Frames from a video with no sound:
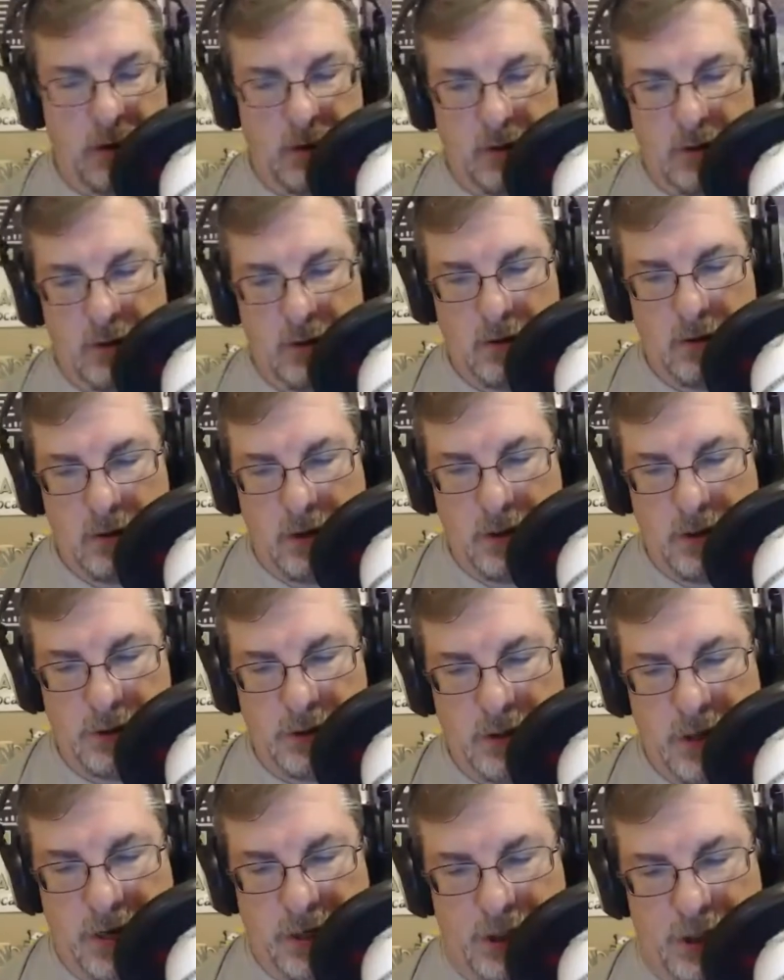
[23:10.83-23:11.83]
Because
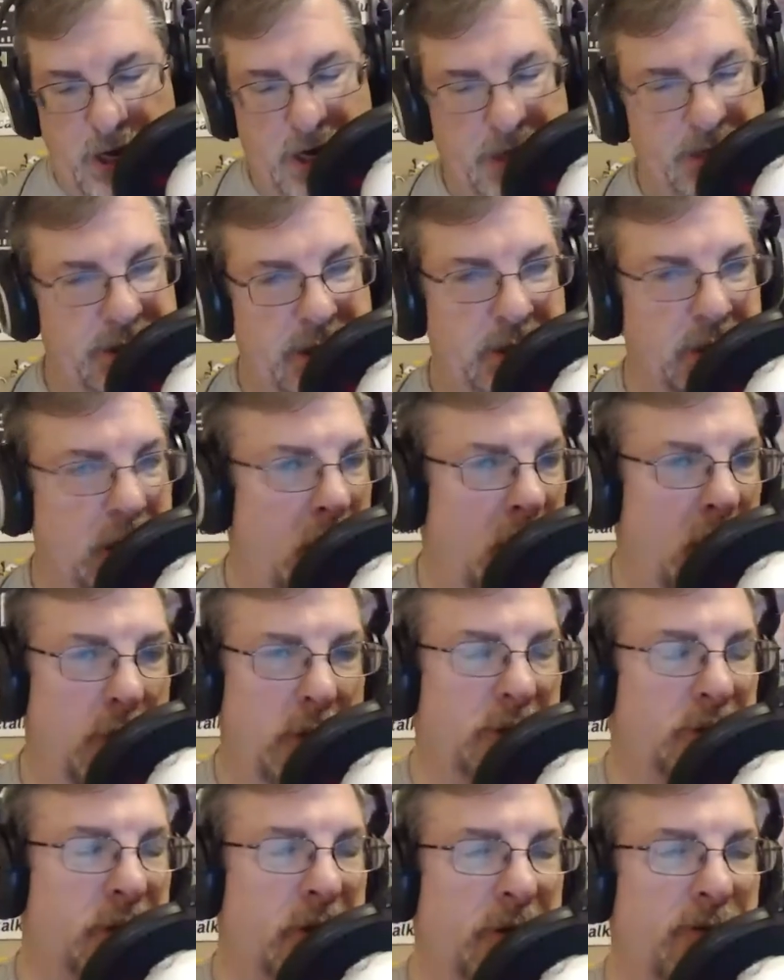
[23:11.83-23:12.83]
like Jesse's
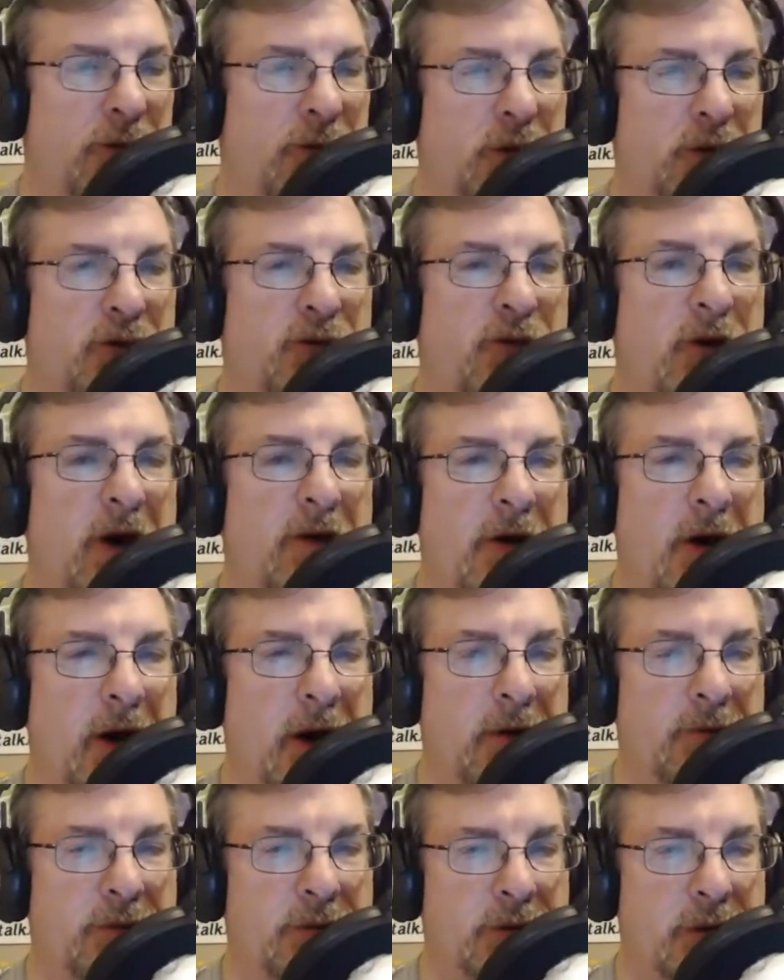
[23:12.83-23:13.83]
always looking for just
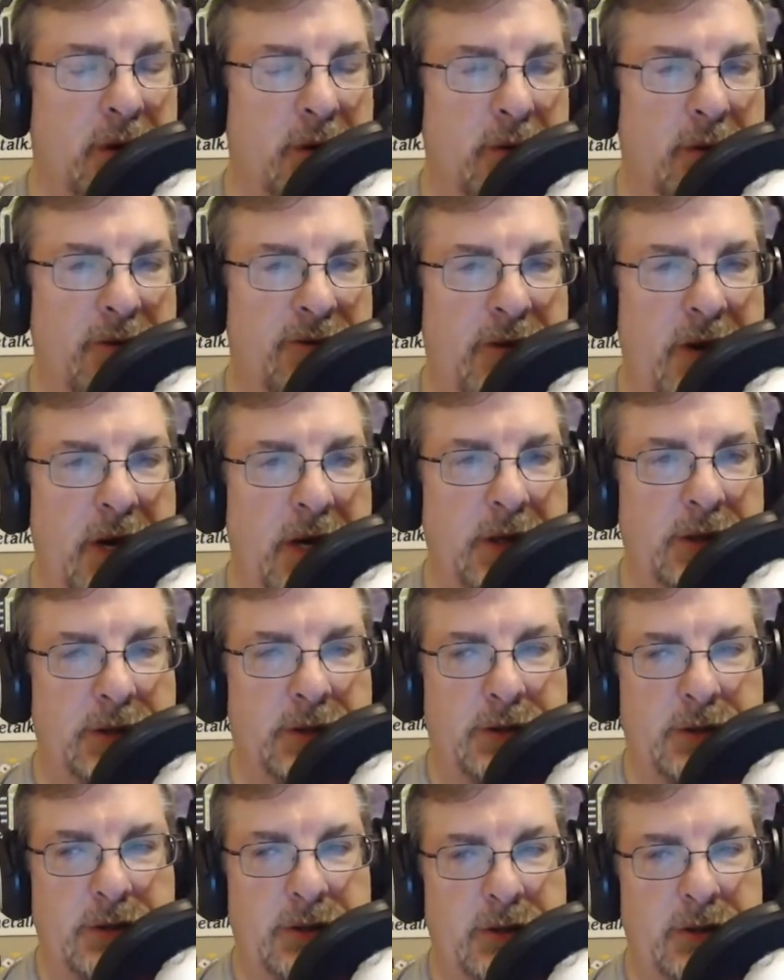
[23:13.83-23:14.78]
5.5s. So if he's